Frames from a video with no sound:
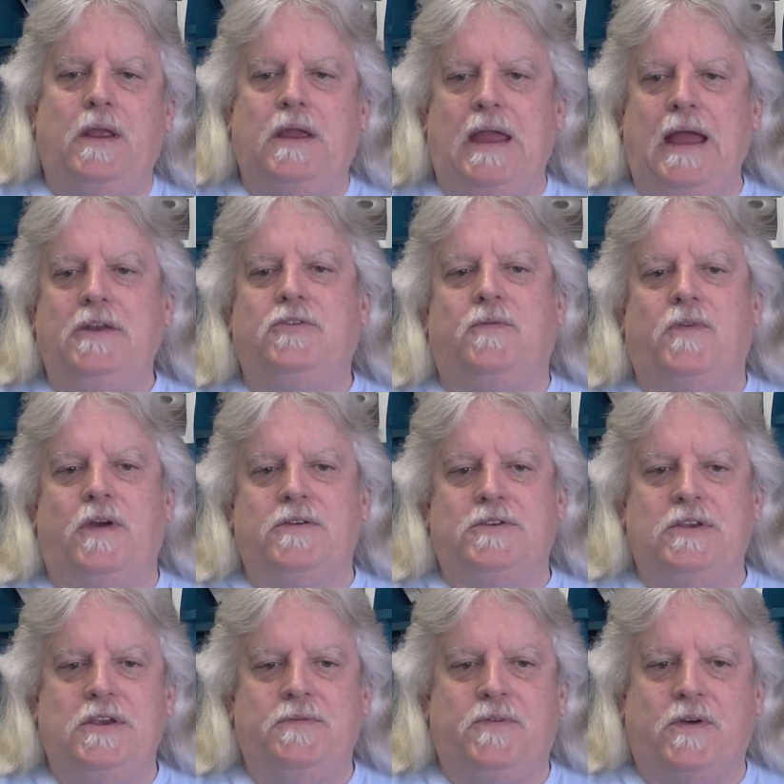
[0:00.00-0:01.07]

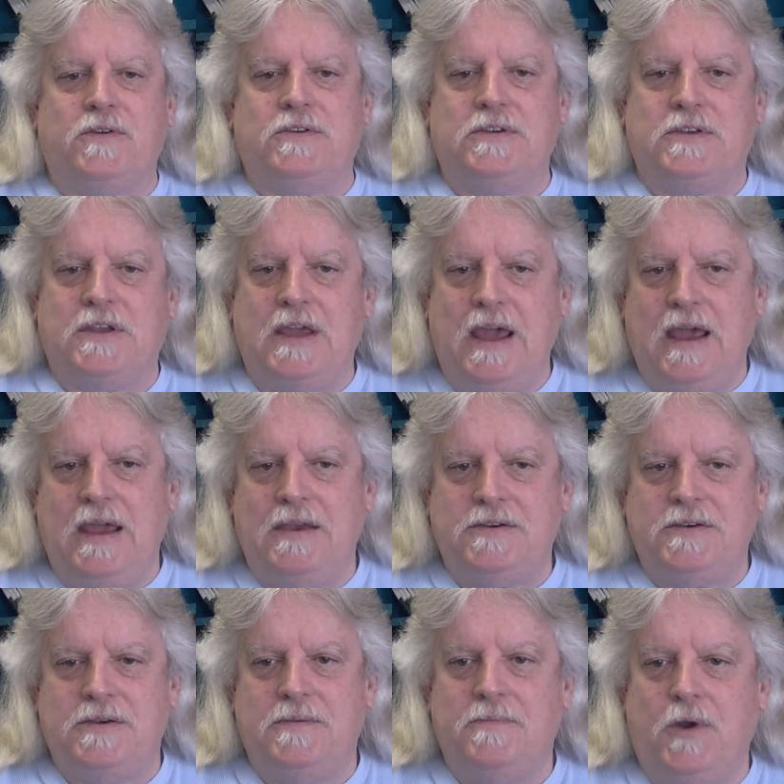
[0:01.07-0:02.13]
Controversy versus
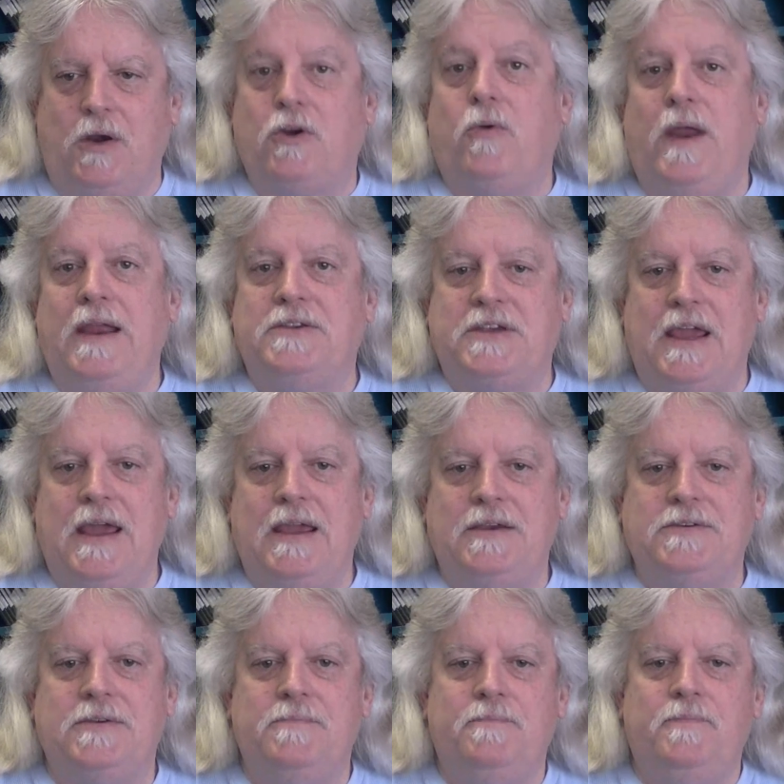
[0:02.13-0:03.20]
Cash, or Creates Cash.